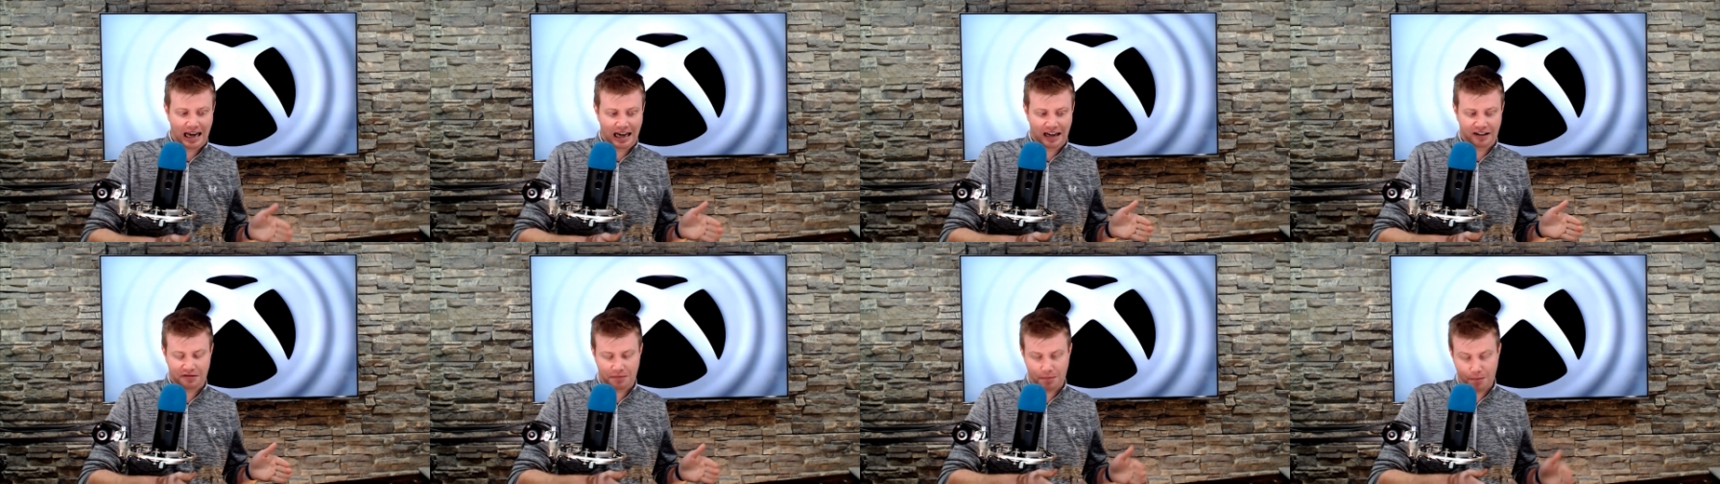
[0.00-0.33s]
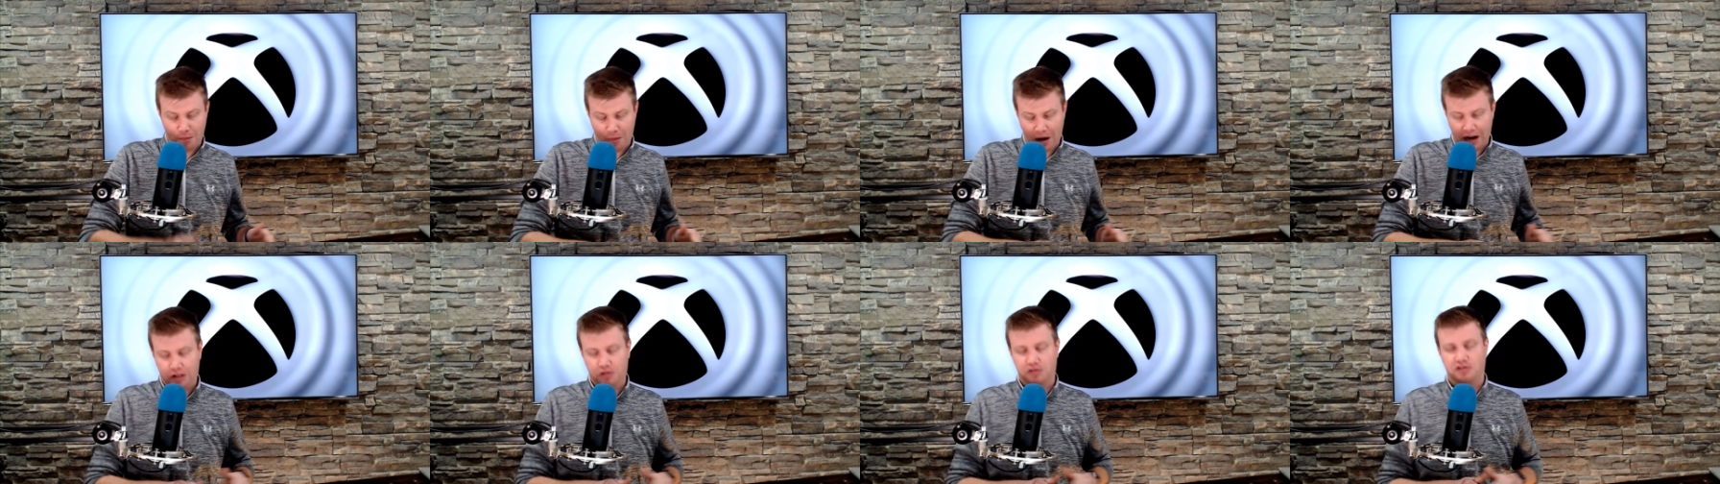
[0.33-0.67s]
as
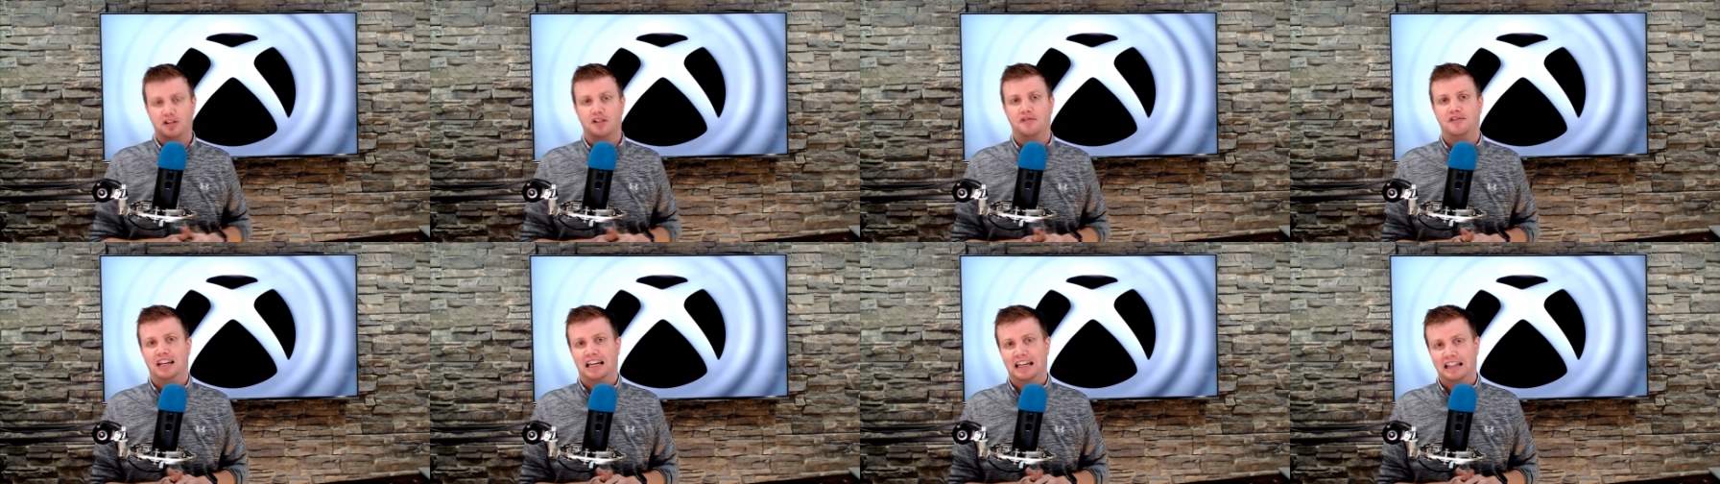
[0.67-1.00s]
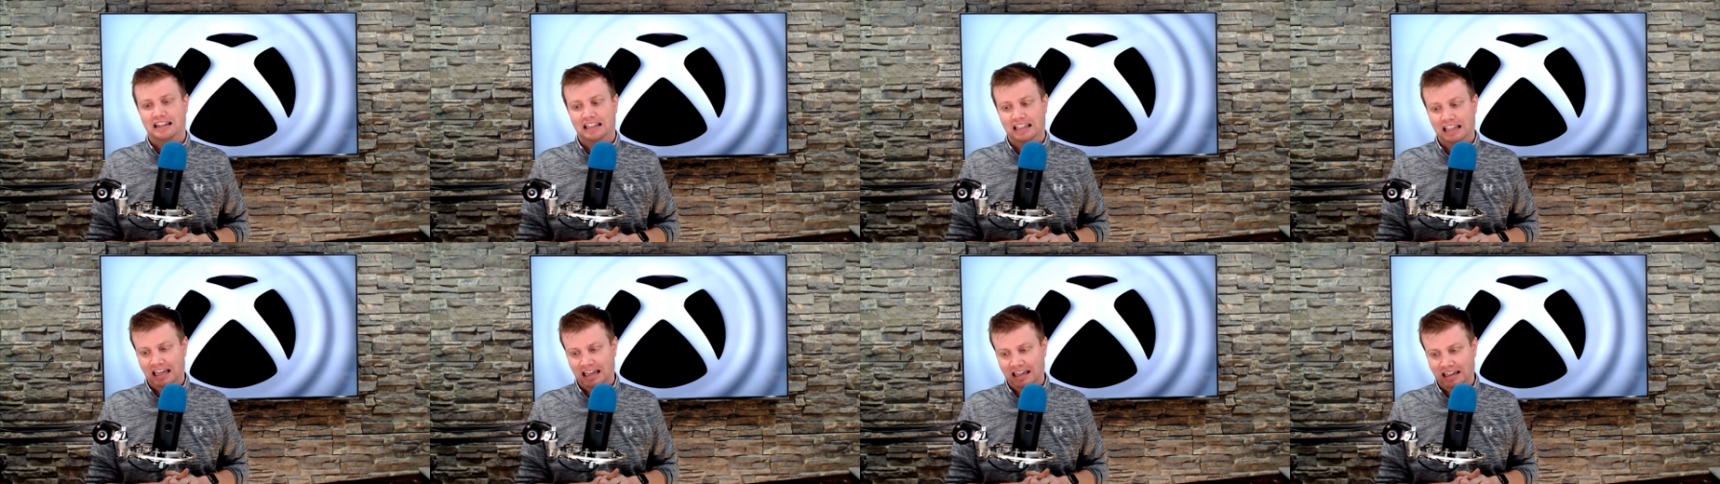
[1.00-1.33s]
Microsoft at
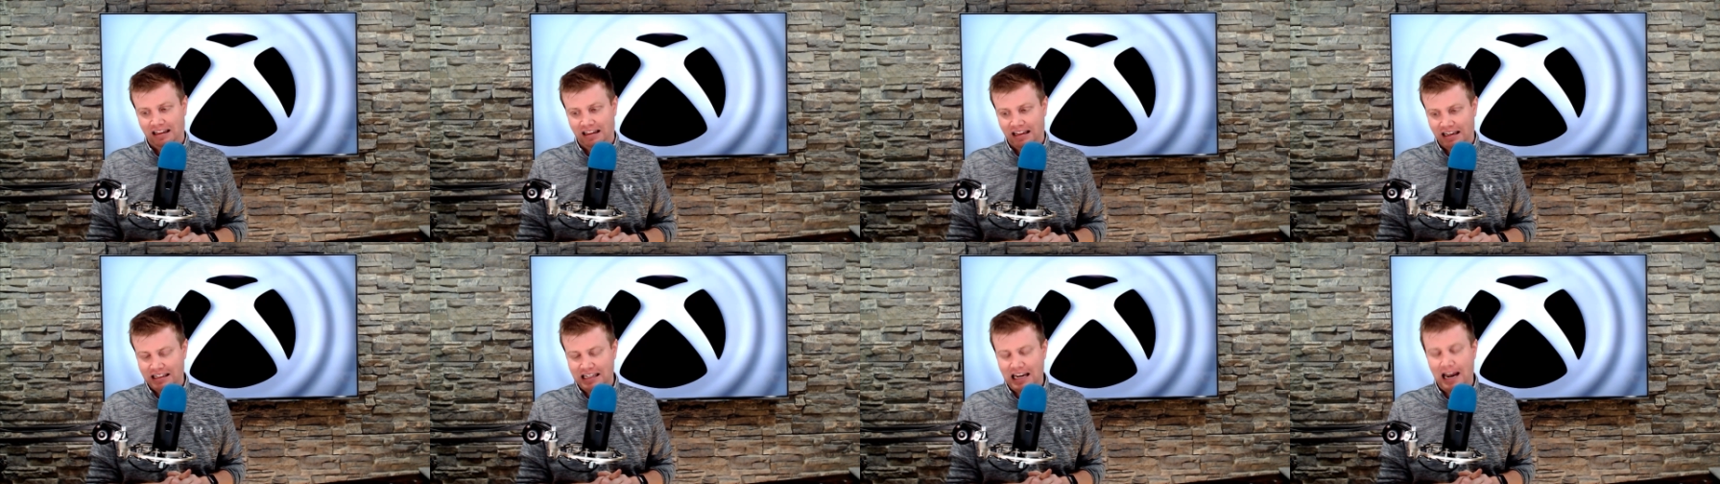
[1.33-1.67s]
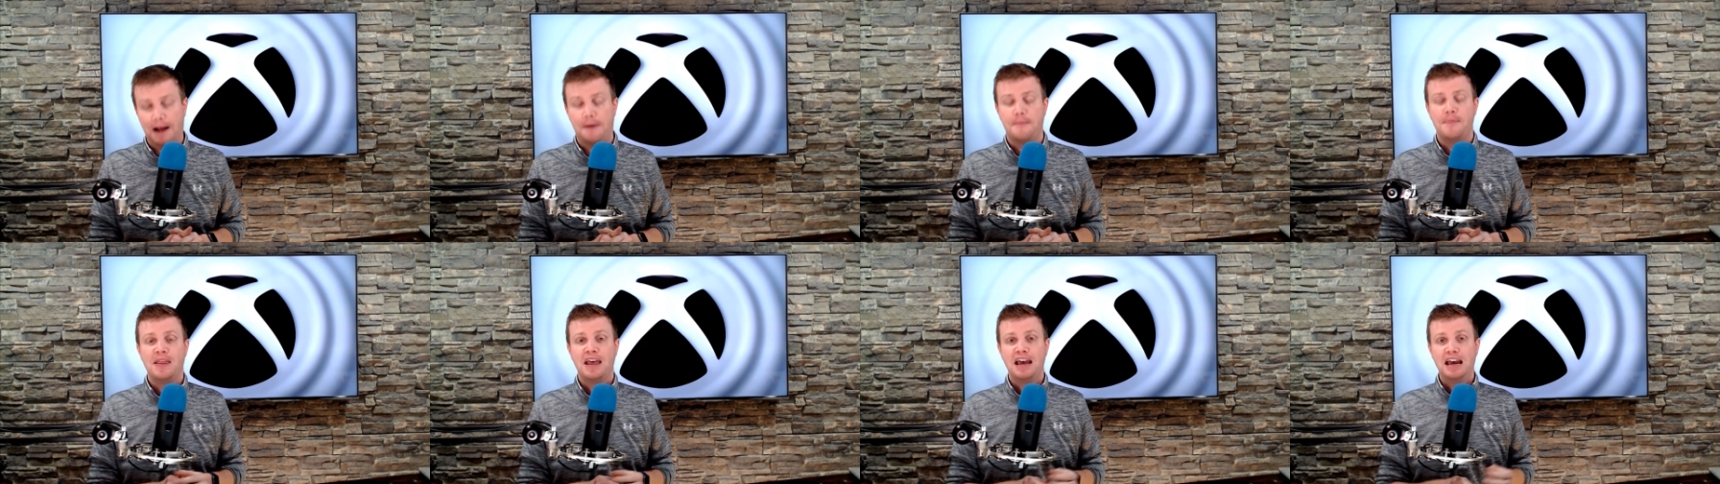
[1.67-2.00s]
the end of the day day.